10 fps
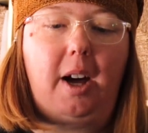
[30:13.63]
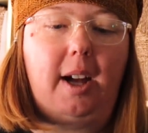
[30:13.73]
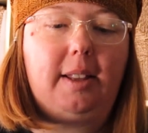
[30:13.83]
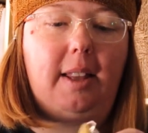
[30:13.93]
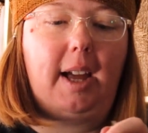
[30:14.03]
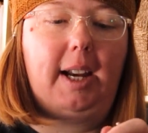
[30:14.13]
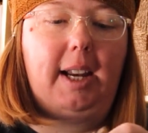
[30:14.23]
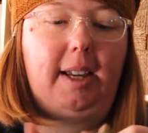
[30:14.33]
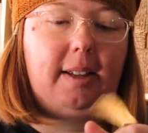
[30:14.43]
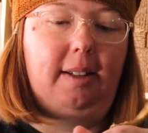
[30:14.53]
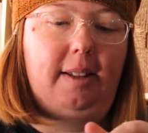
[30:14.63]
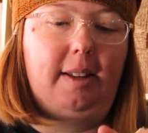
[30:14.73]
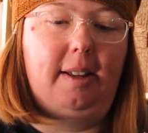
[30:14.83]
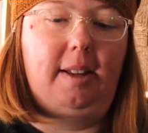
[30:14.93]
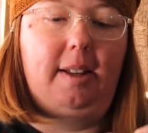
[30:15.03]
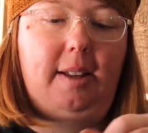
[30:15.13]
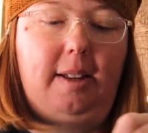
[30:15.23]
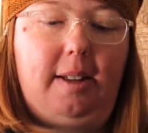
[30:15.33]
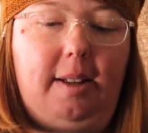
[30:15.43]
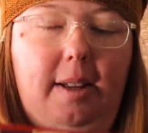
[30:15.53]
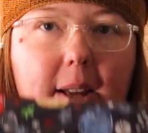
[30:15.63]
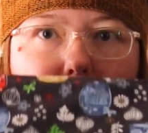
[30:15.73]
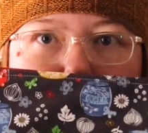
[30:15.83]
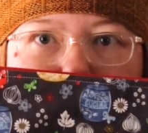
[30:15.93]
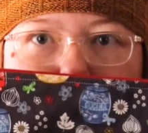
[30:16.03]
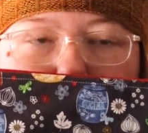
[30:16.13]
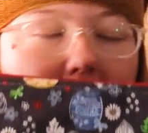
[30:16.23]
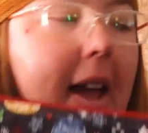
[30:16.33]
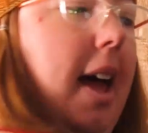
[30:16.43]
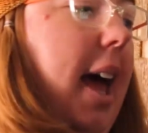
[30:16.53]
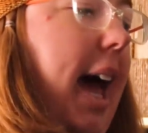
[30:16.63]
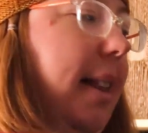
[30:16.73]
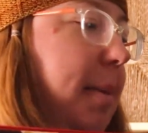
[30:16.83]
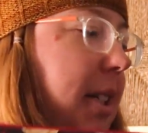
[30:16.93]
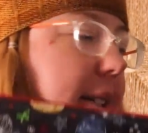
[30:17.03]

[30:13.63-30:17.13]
cotton lining. But isn't that... And let me